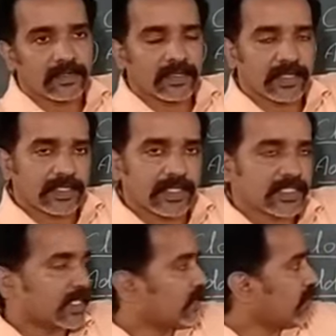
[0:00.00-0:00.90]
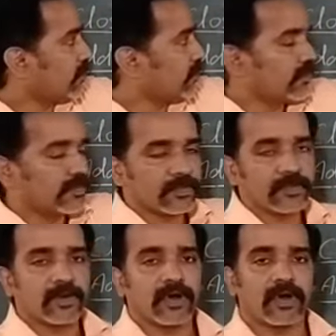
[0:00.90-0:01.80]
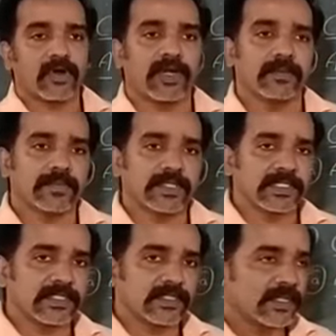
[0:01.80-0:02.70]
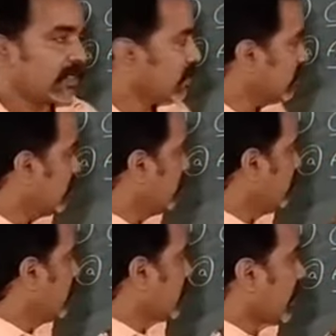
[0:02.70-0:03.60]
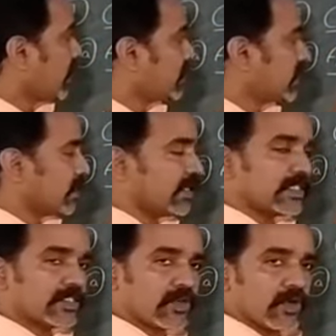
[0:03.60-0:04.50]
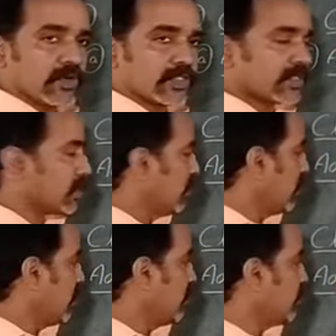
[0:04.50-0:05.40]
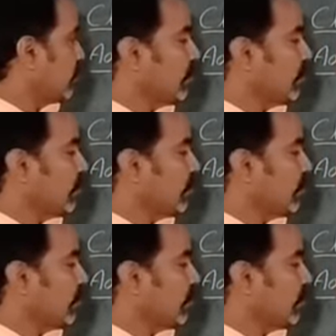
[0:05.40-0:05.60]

in the set of whole numbers. But addition is closed. Any two